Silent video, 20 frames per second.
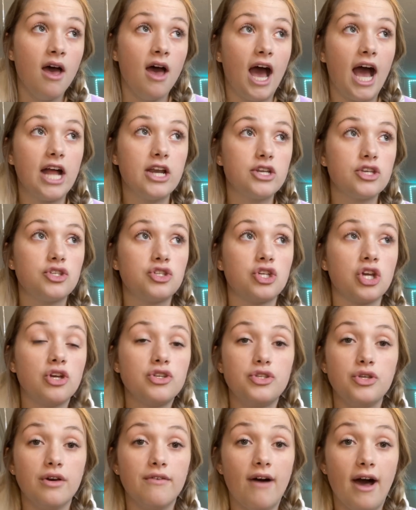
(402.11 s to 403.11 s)
I just
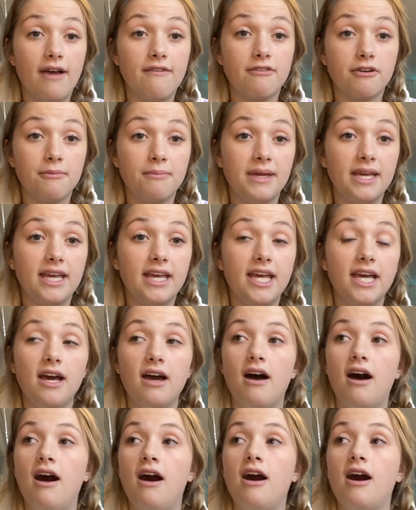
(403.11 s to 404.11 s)
chose U of I for me.
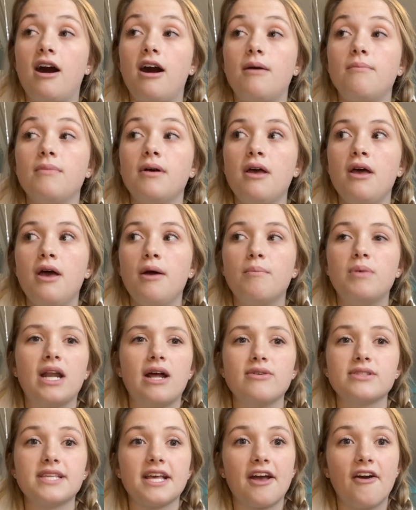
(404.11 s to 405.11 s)
But I
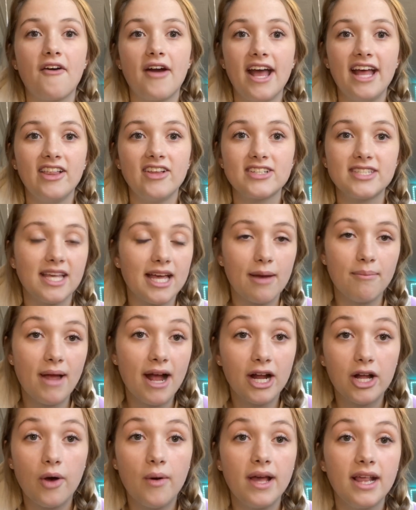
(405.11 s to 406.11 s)
was like, okay, looks like I'm
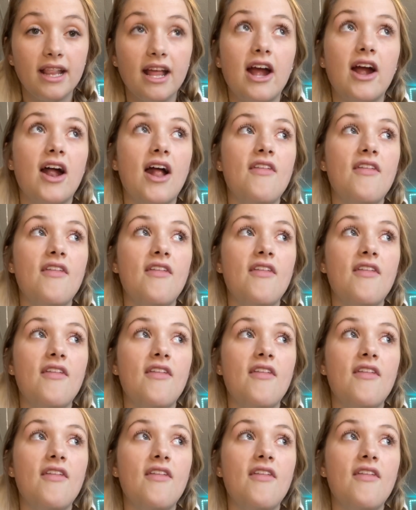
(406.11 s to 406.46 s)
not going there.